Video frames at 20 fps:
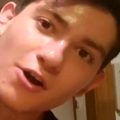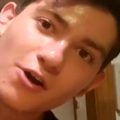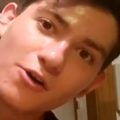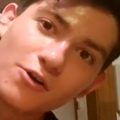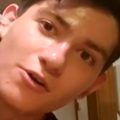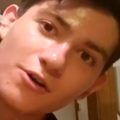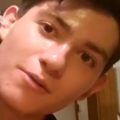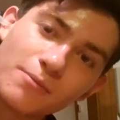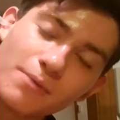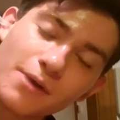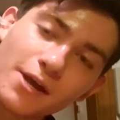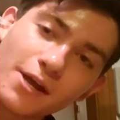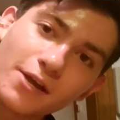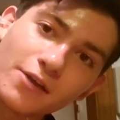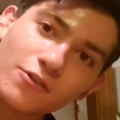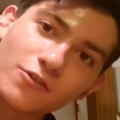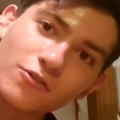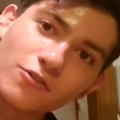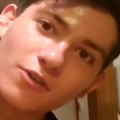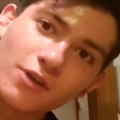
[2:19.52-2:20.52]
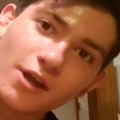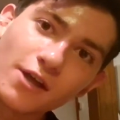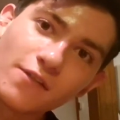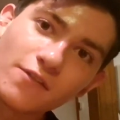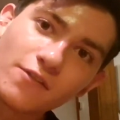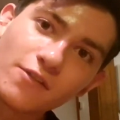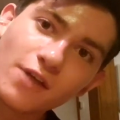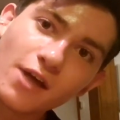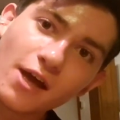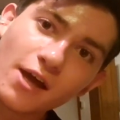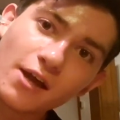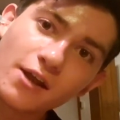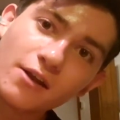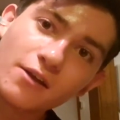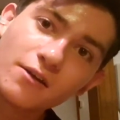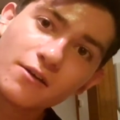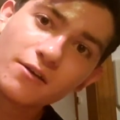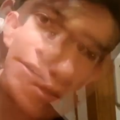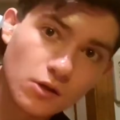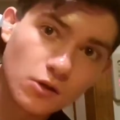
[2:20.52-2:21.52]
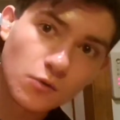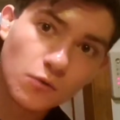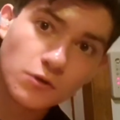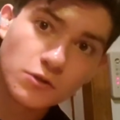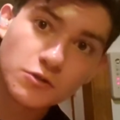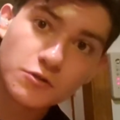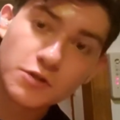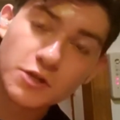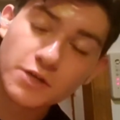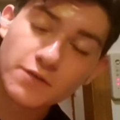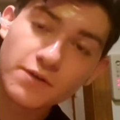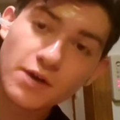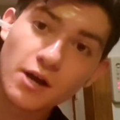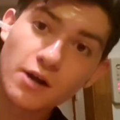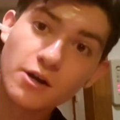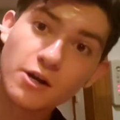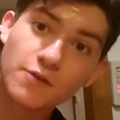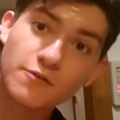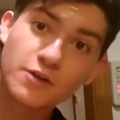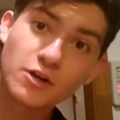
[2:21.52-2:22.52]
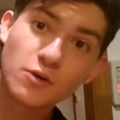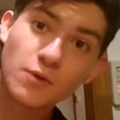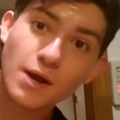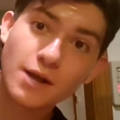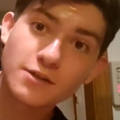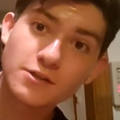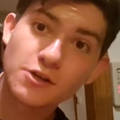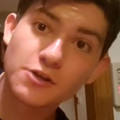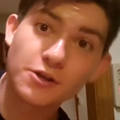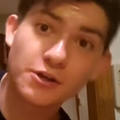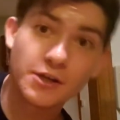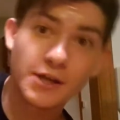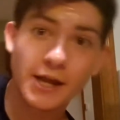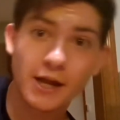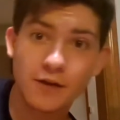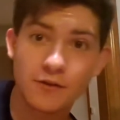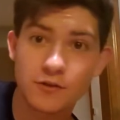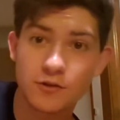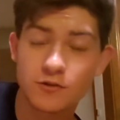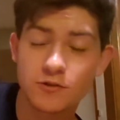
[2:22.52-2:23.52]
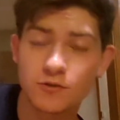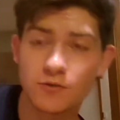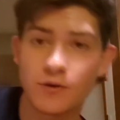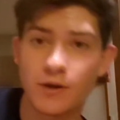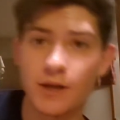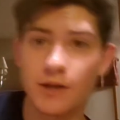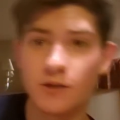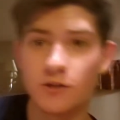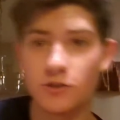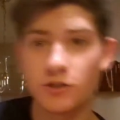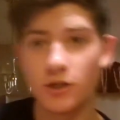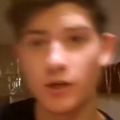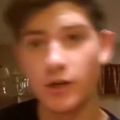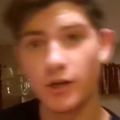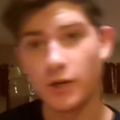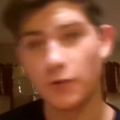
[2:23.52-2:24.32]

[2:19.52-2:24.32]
own pace, and then once you think you've got enough earwax out, you can take out the syringe.